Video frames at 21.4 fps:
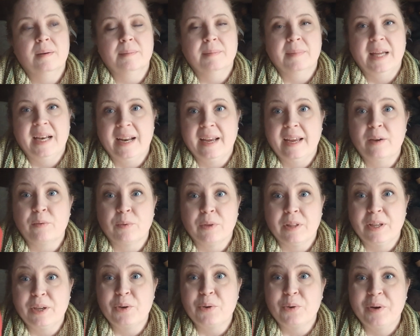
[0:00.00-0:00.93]
And I get
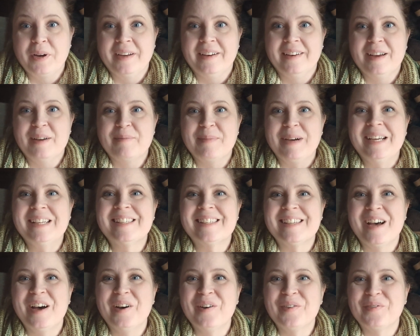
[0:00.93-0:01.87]
really annoyed at
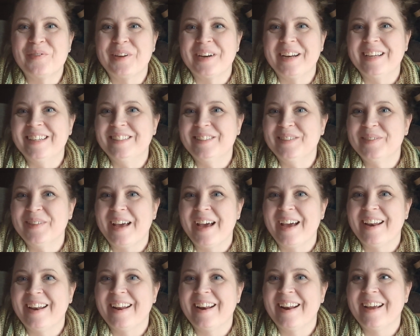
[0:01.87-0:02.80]
myself when I do
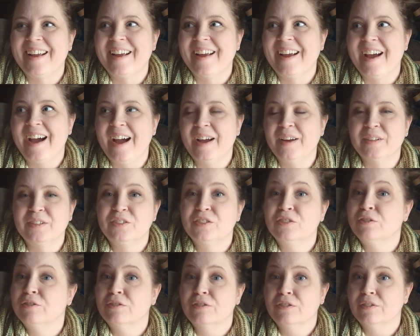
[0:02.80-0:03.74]
that, and I
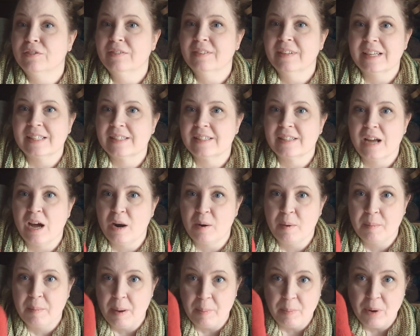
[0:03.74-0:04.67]
that's not
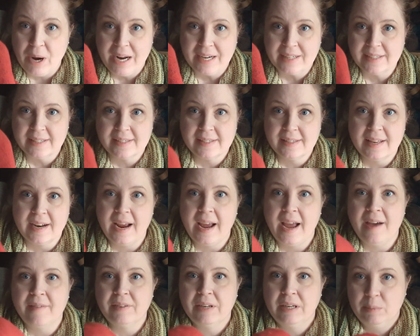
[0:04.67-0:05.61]
a practice that I
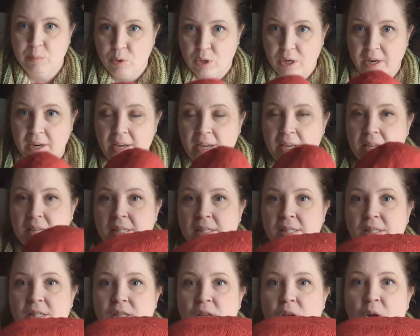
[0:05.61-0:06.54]
have anymore.
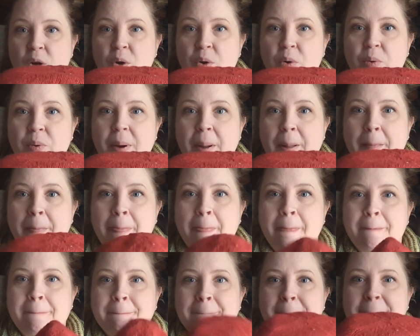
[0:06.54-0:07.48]
So
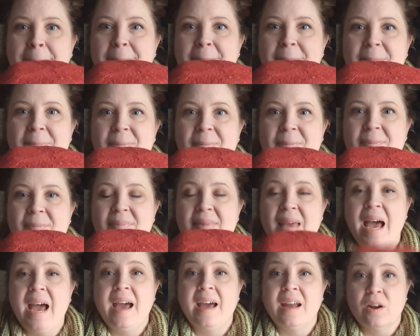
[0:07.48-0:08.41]

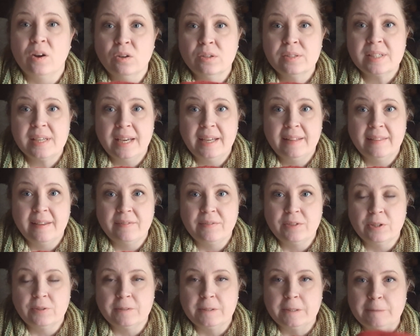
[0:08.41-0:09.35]
I had a whole skein left
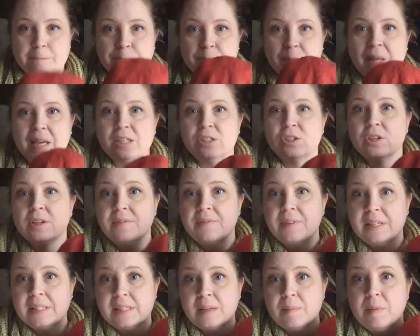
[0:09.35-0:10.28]
over. I should have
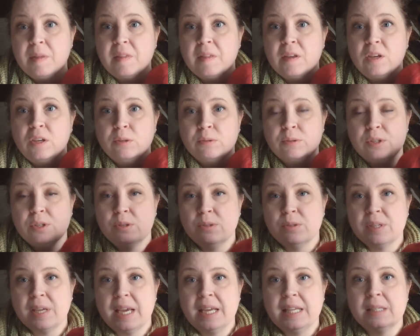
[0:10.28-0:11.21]
found something that used 2
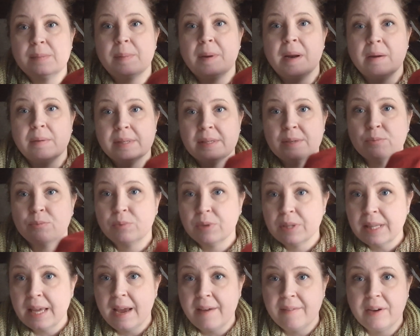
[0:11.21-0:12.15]
skeins, but I was
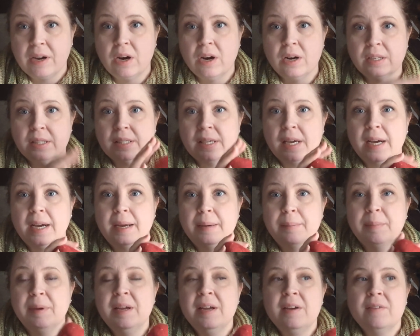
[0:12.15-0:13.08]
really having a hard
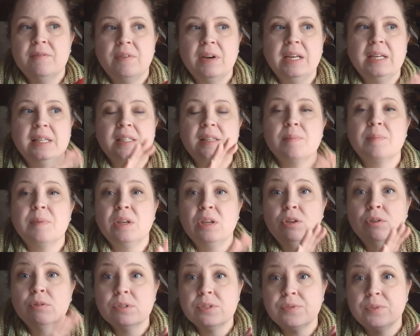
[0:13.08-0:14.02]
time finding something
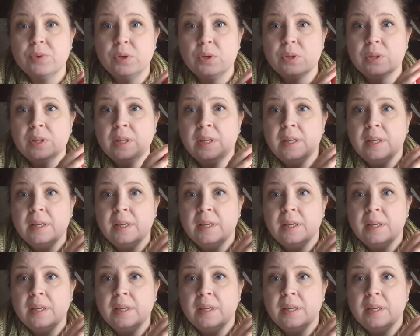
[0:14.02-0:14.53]
useful